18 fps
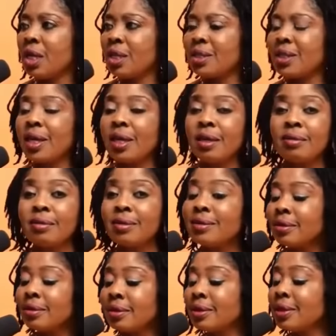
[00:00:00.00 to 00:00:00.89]
He said,
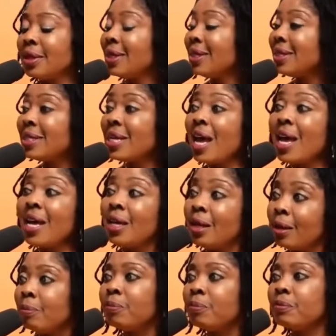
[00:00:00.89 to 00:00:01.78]
tell
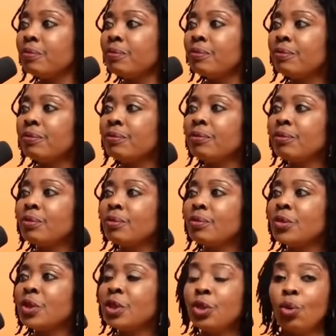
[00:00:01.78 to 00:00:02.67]
him,
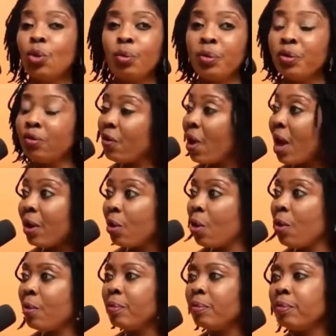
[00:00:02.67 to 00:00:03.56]
you know, before I
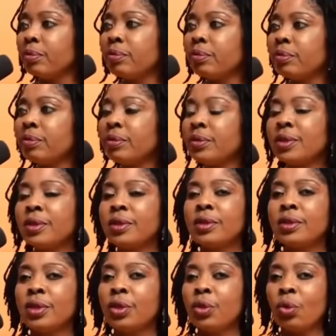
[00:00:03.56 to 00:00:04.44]
come,
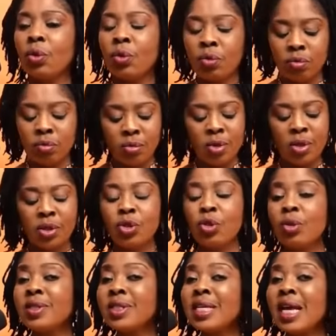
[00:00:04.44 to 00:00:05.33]
you know,
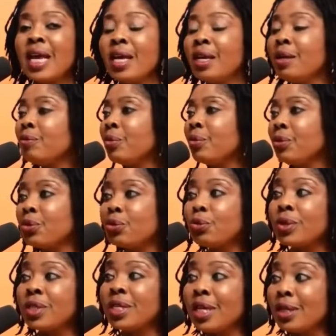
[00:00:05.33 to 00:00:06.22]
just tell him
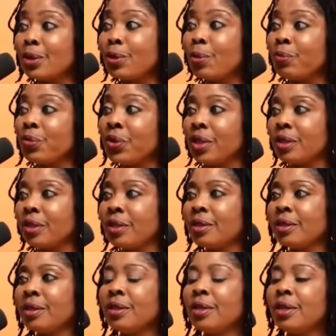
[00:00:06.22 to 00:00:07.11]
to say something,
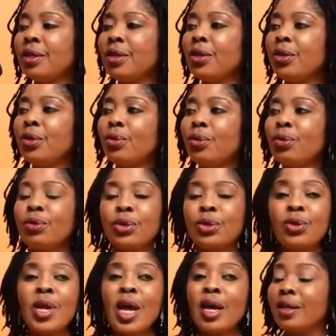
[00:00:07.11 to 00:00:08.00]
you know,
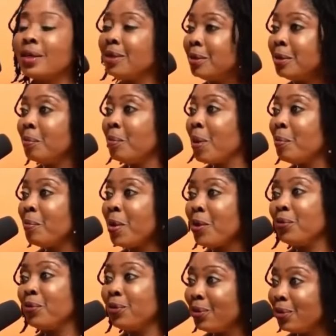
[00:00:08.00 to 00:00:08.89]
so that the
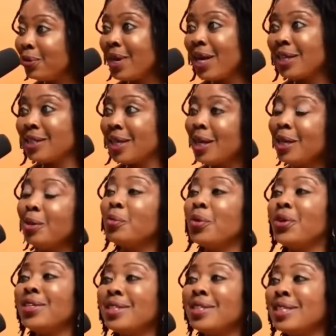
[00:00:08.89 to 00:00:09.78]
member will know that Charlie
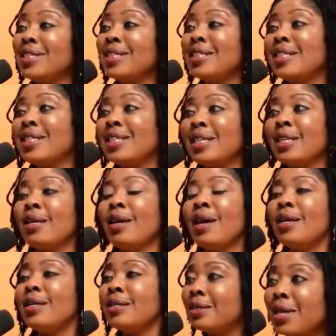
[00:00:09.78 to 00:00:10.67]
Boy is in the
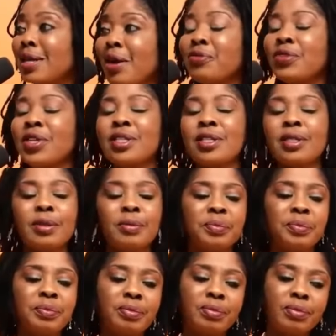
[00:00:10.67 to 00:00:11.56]
service.
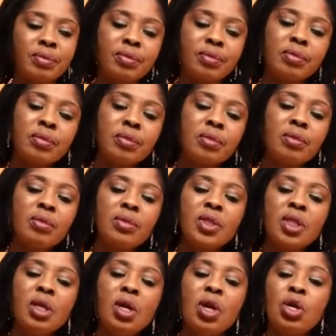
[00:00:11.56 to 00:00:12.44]
Mm.
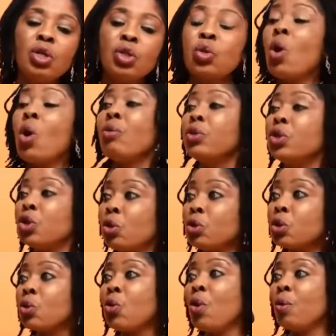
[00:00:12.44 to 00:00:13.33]
So I will
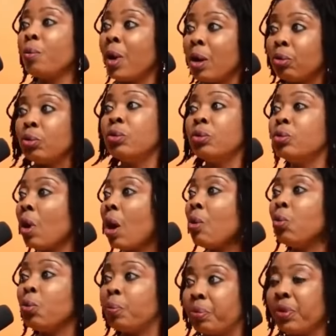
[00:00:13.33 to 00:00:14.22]
just come. I
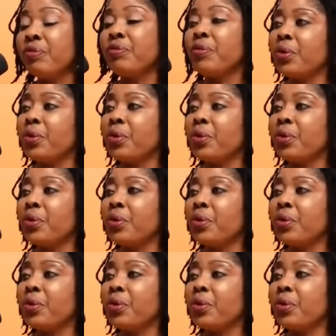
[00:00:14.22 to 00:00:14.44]
will pray